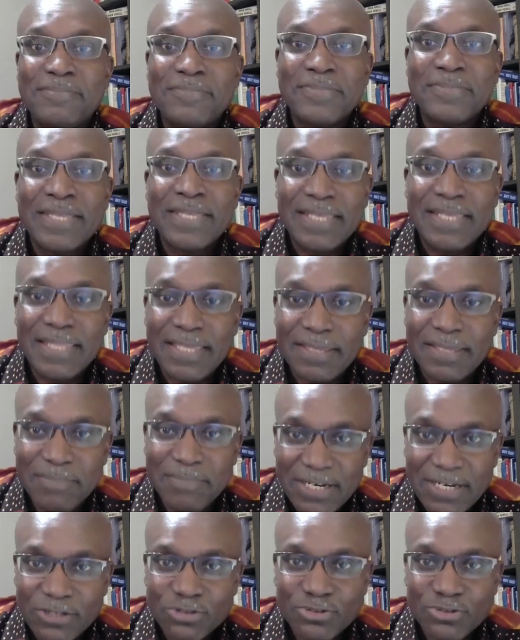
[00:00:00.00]
The
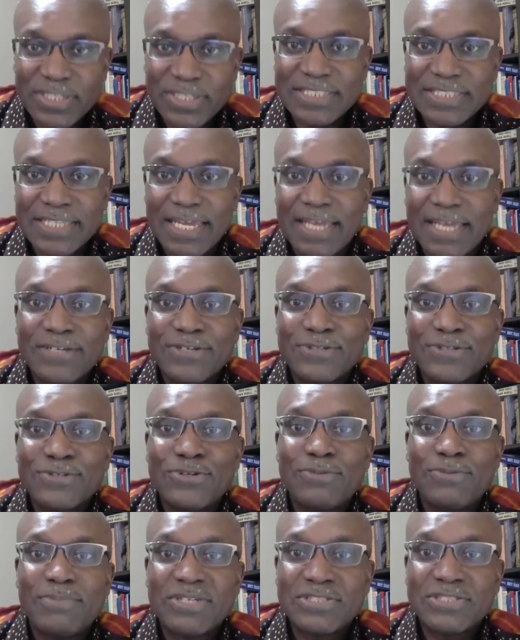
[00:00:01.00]
military said,
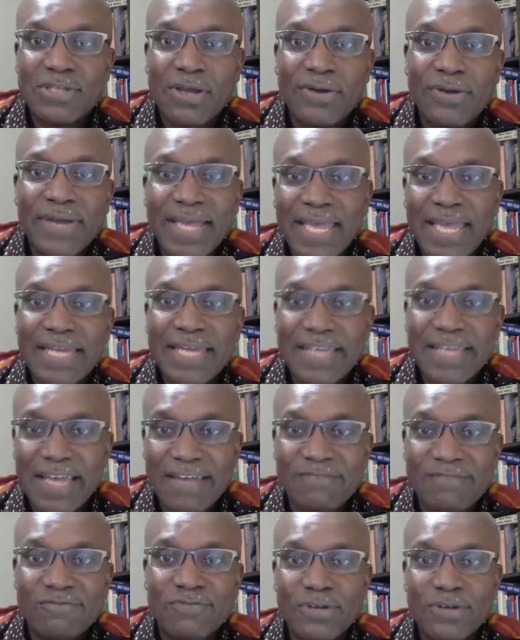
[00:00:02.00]
you must go ahead
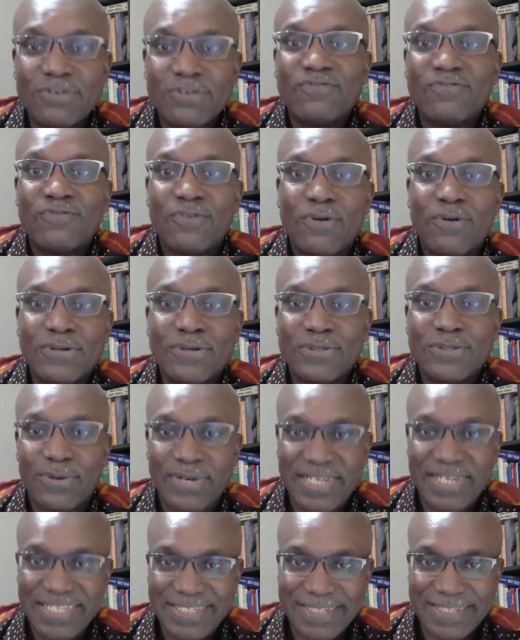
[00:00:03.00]
and vote for your
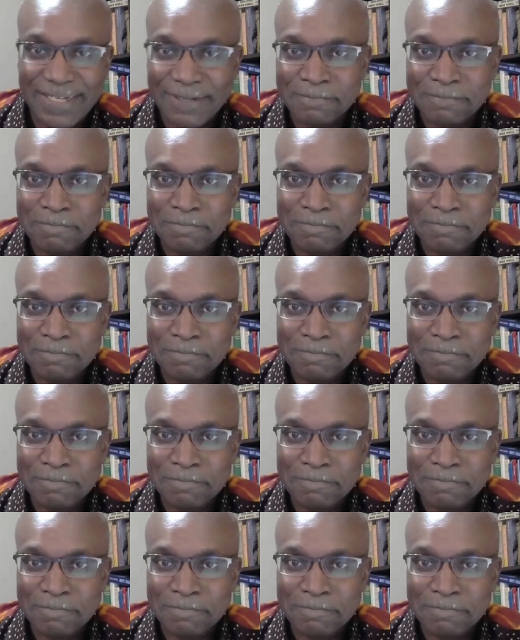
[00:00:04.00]
leader.